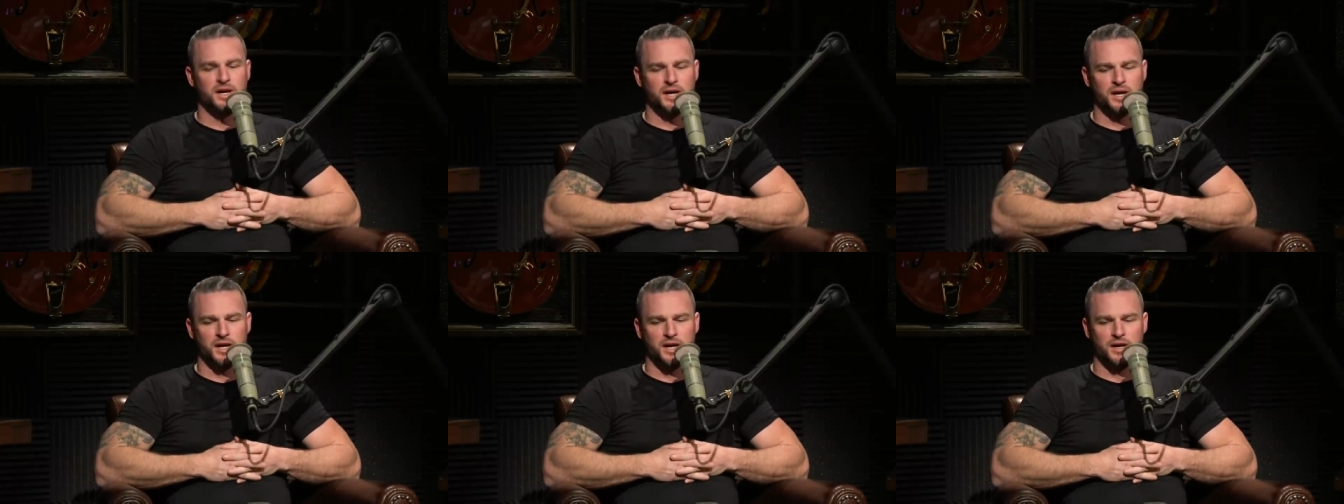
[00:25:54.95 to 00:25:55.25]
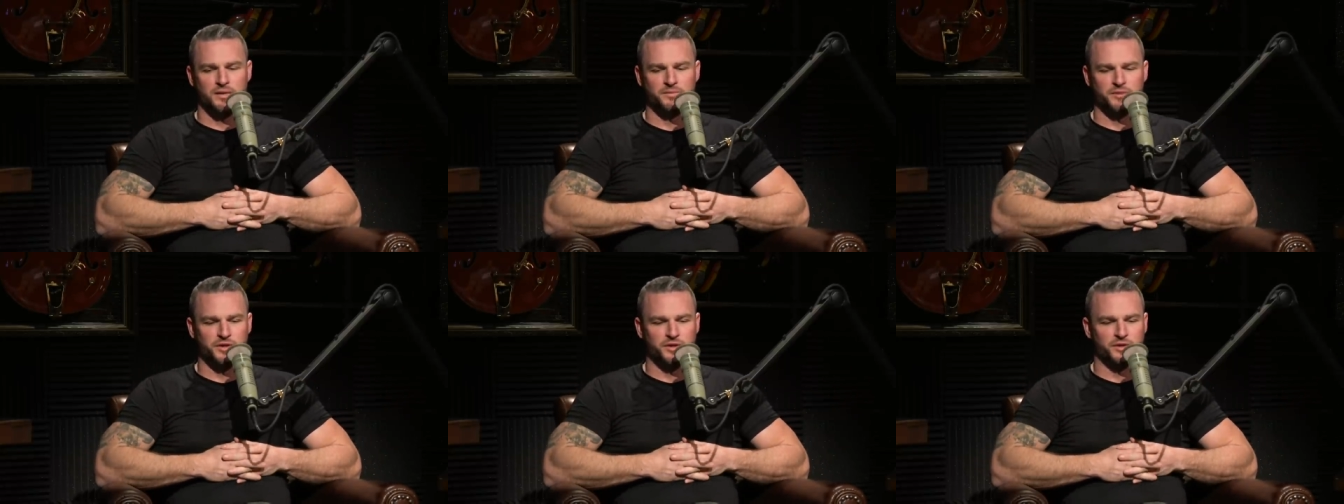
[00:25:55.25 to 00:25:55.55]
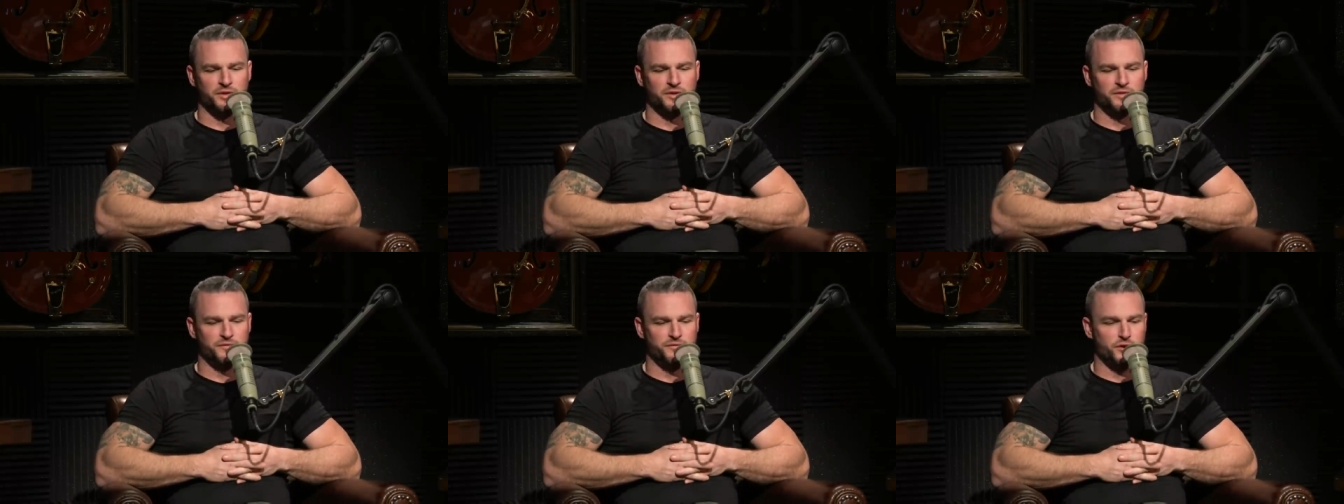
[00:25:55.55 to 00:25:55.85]
you
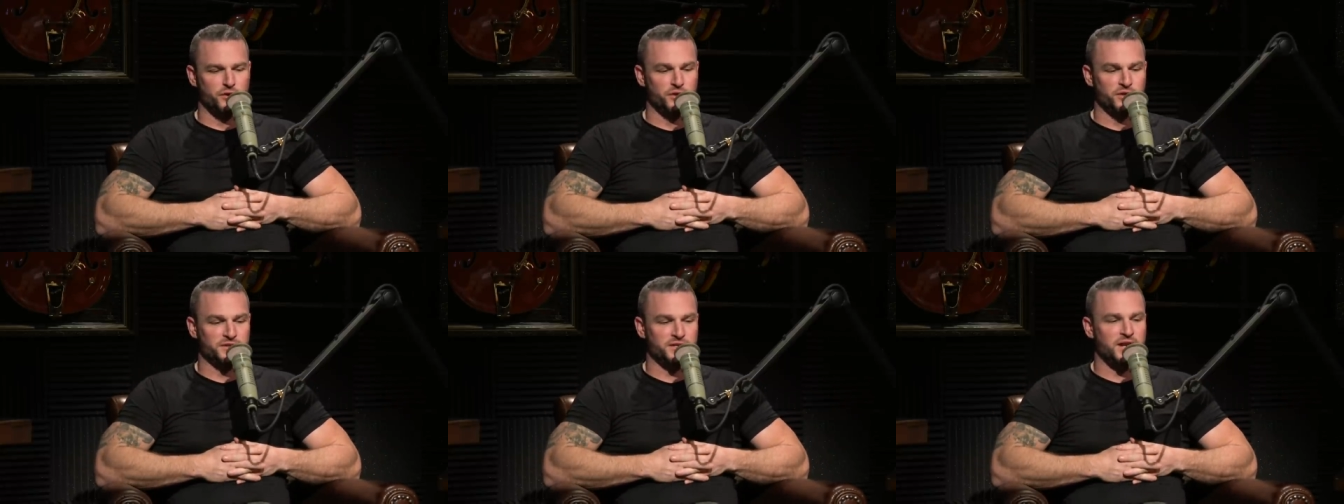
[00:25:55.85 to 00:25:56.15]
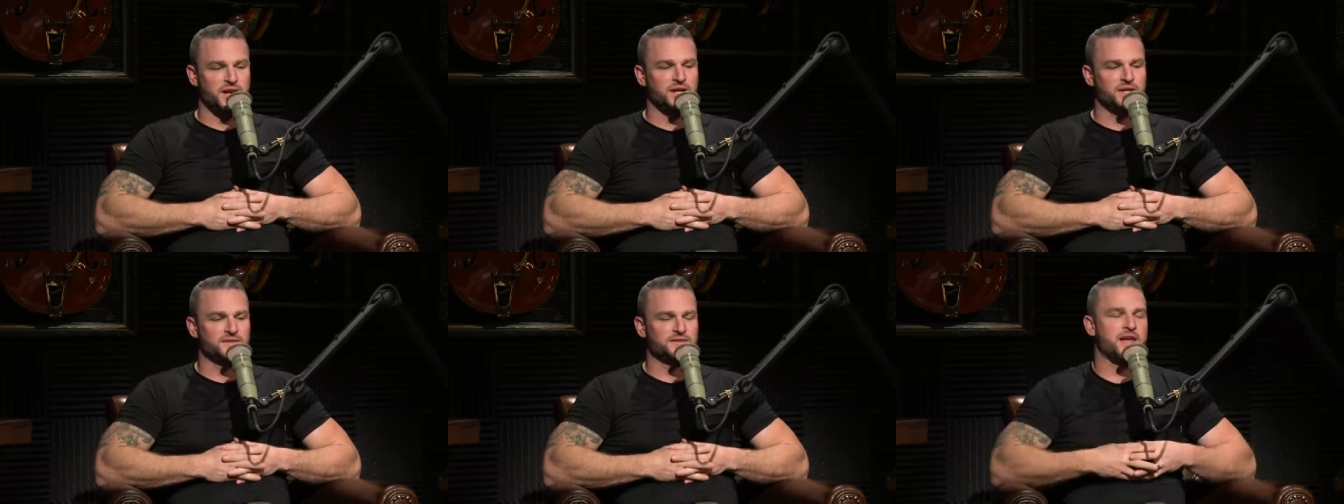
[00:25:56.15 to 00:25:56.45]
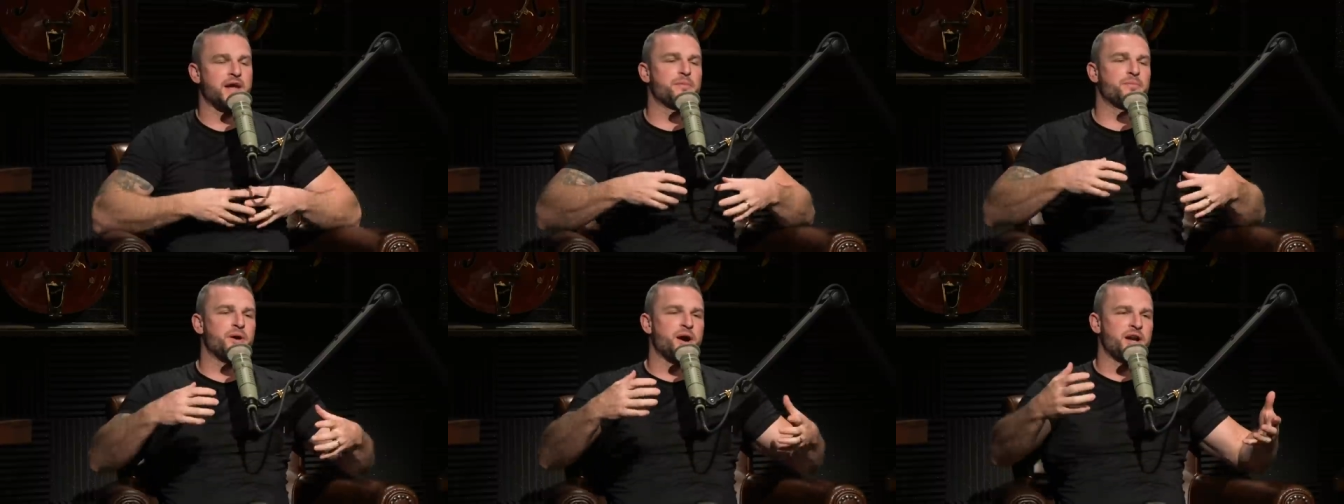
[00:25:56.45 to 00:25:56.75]
know, the focus is
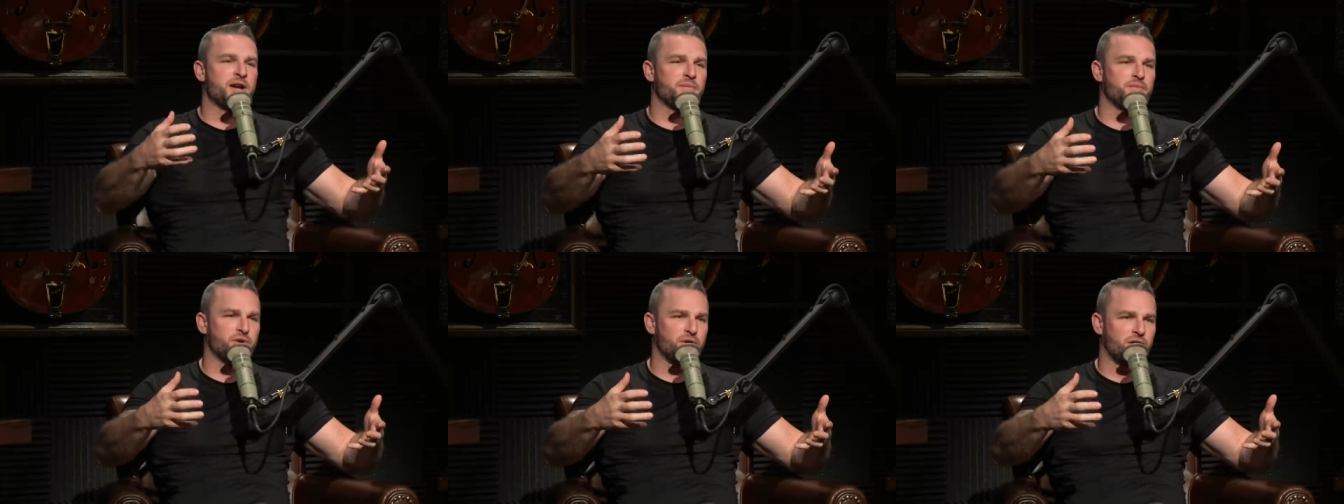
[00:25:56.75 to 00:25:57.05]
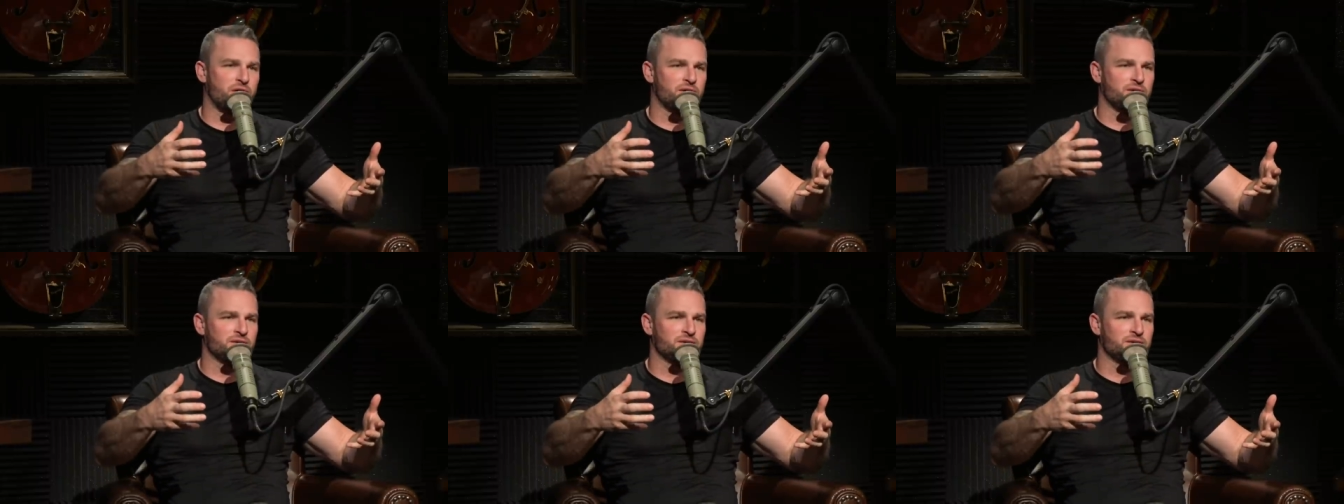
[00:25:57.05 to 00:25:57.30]
that body part,